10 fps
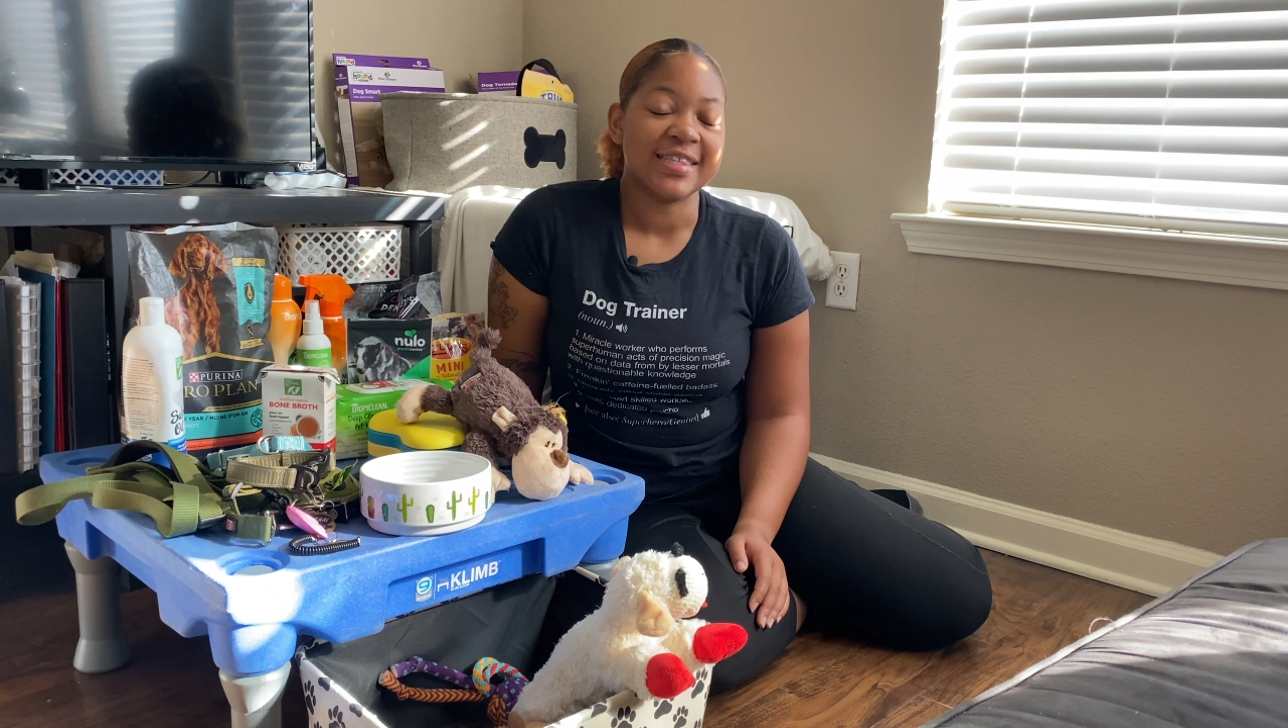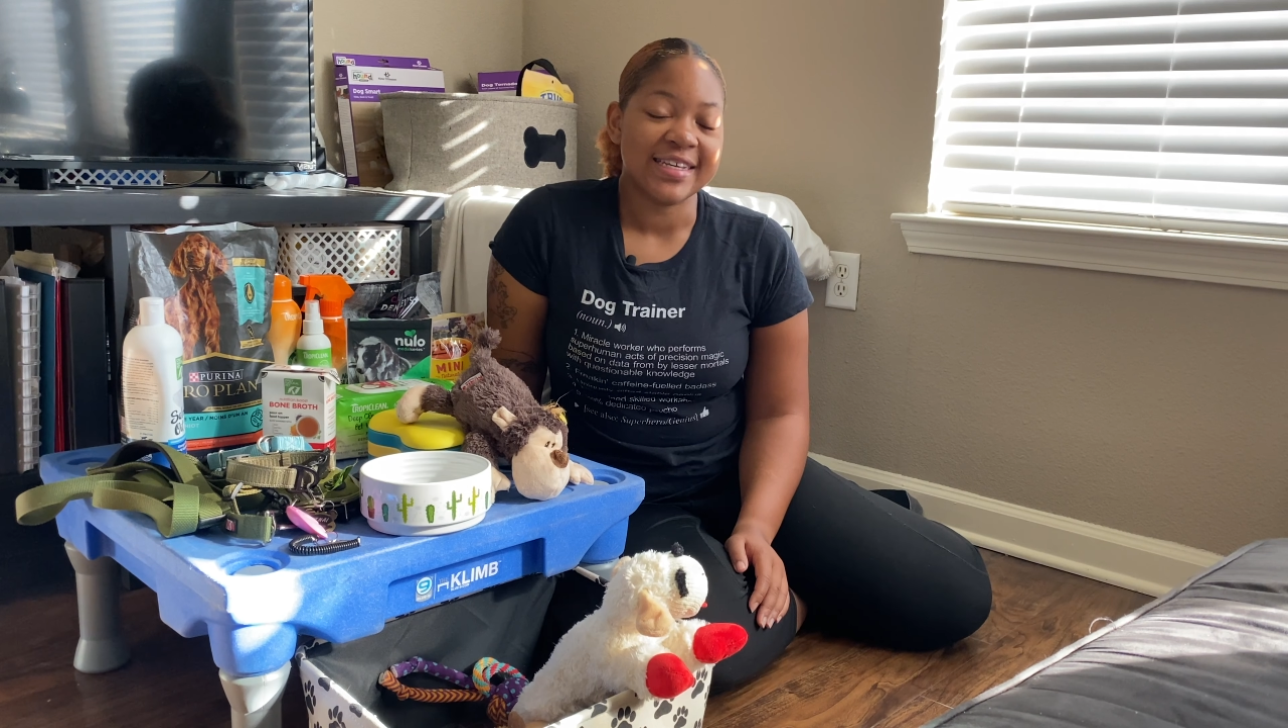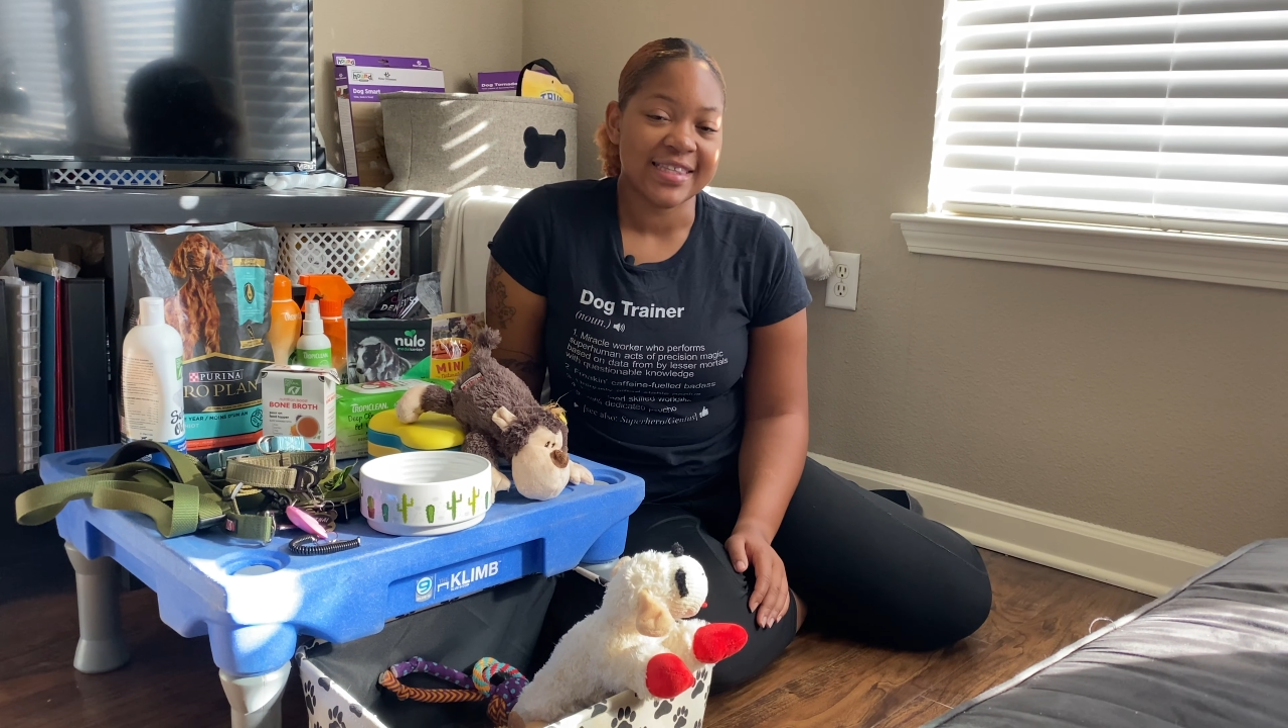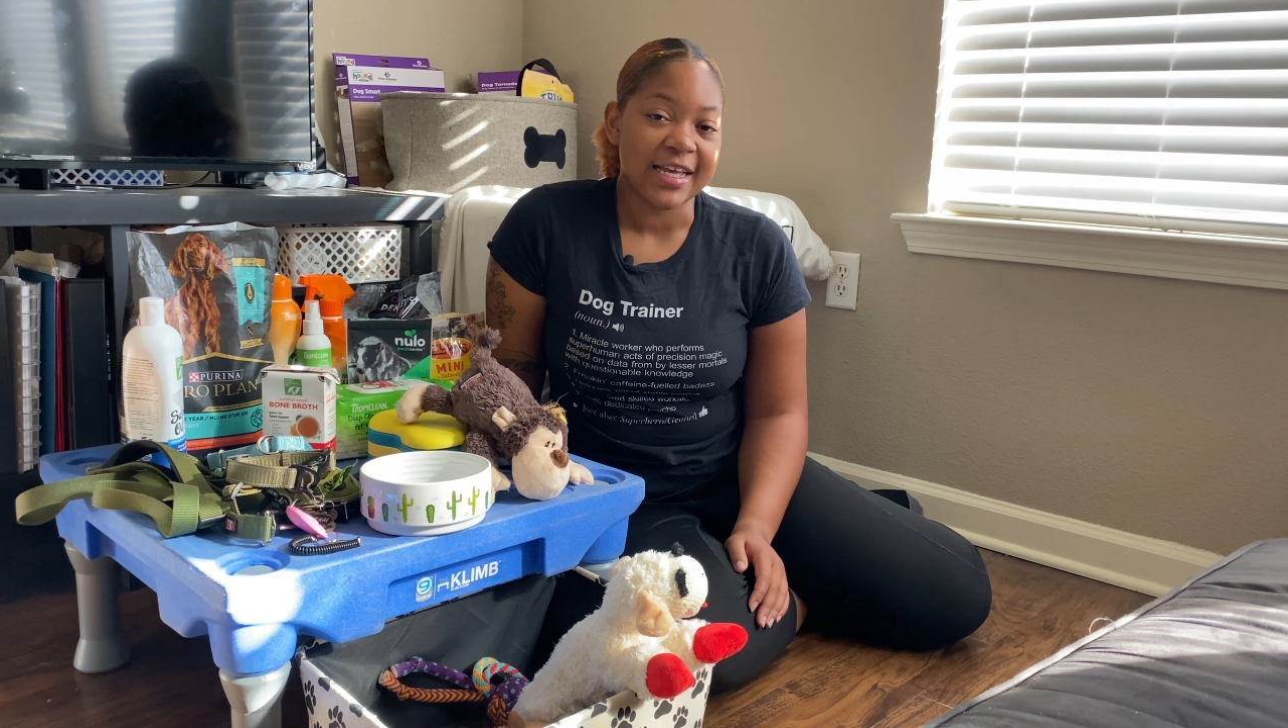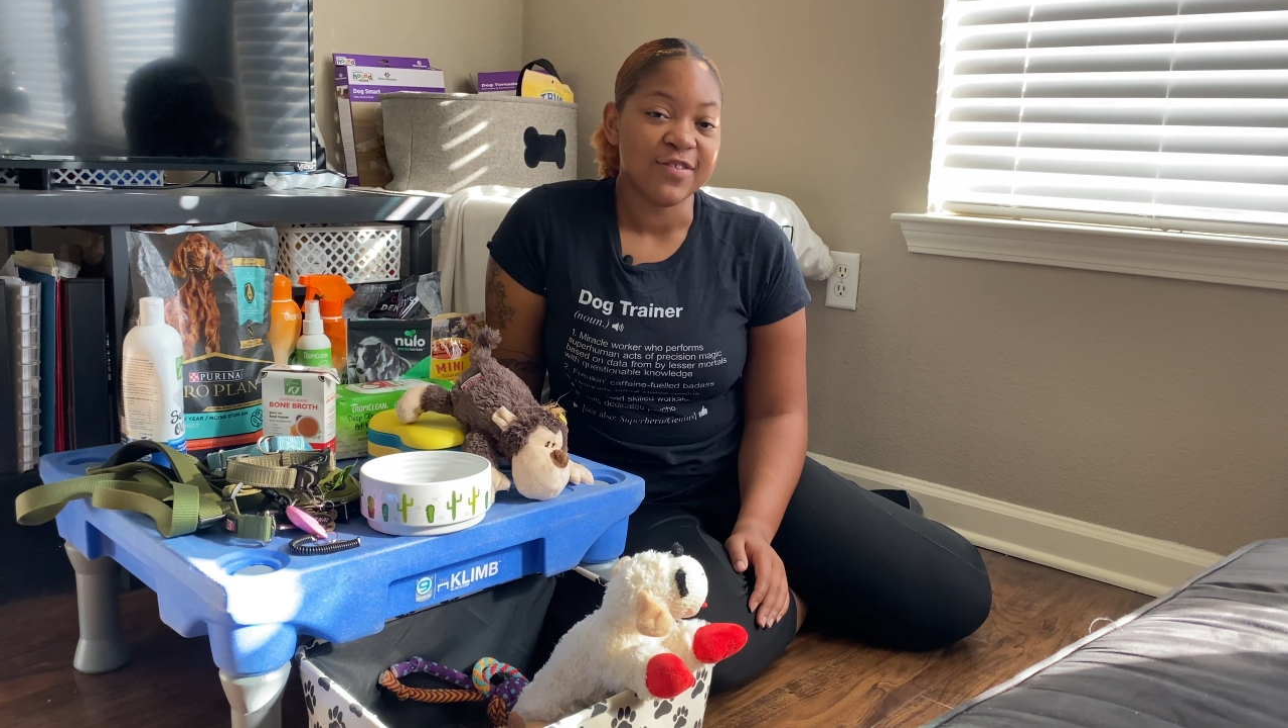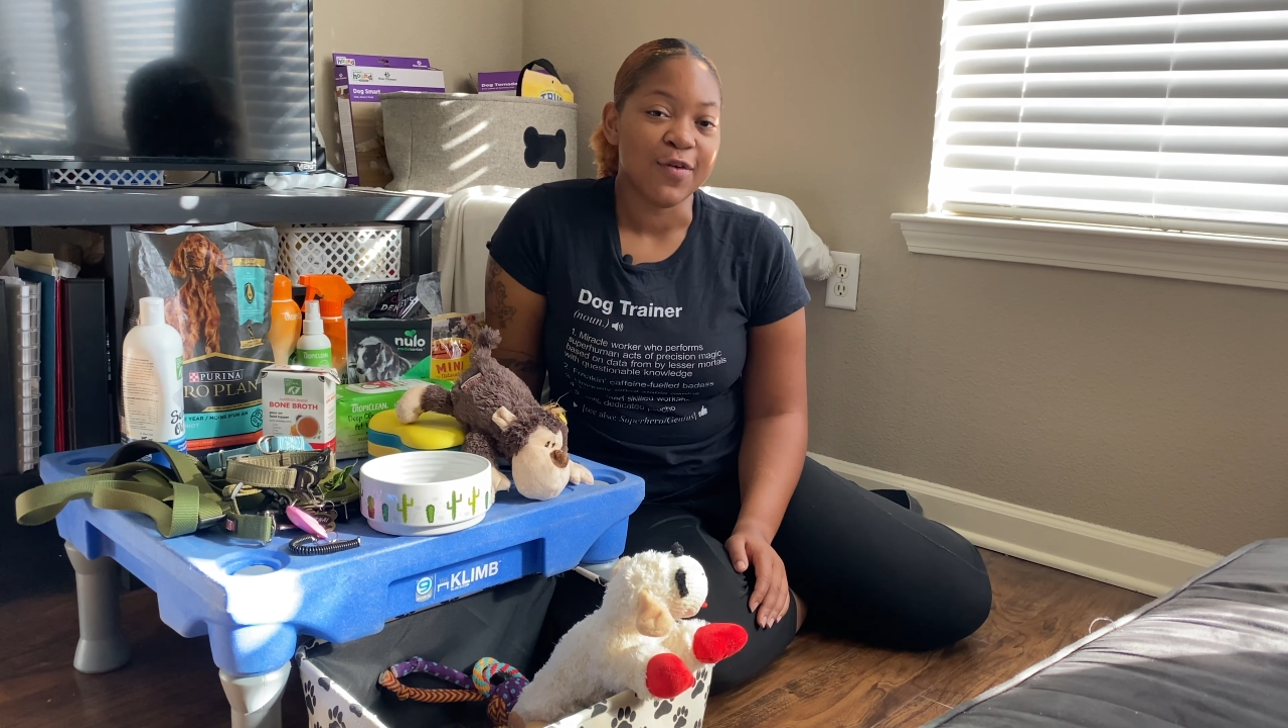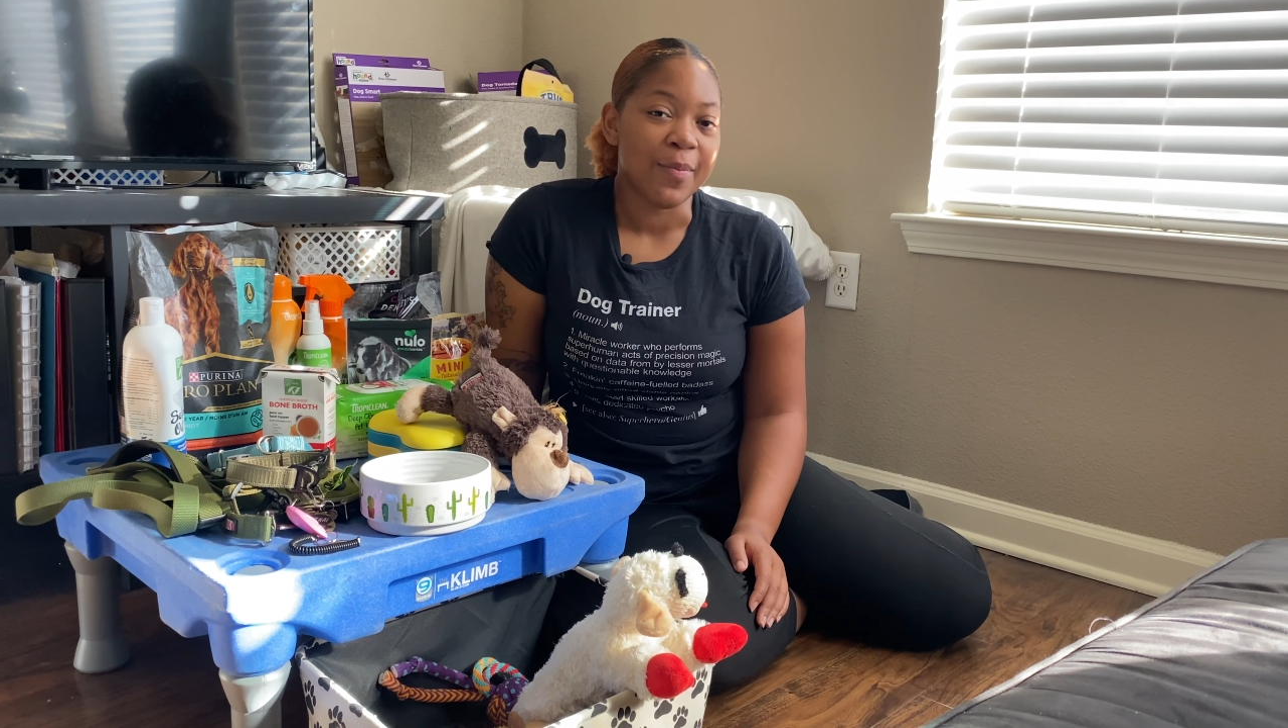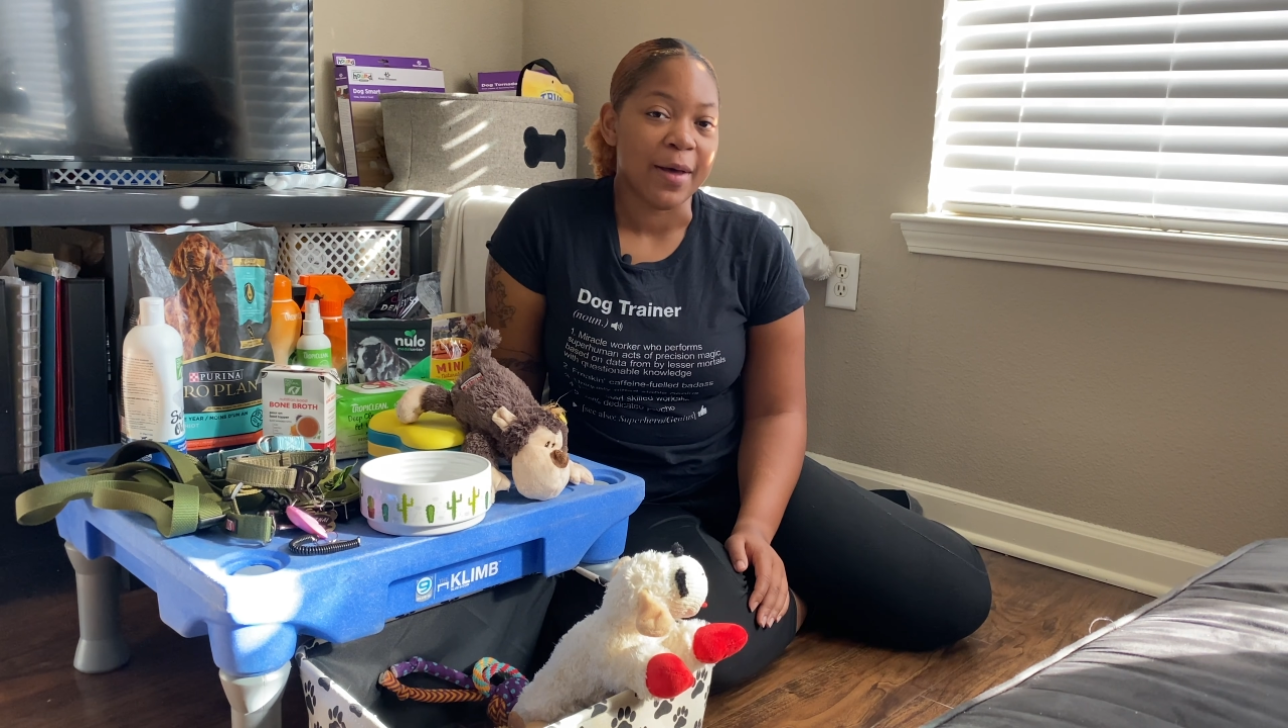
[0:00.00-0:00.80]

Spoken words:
successful pet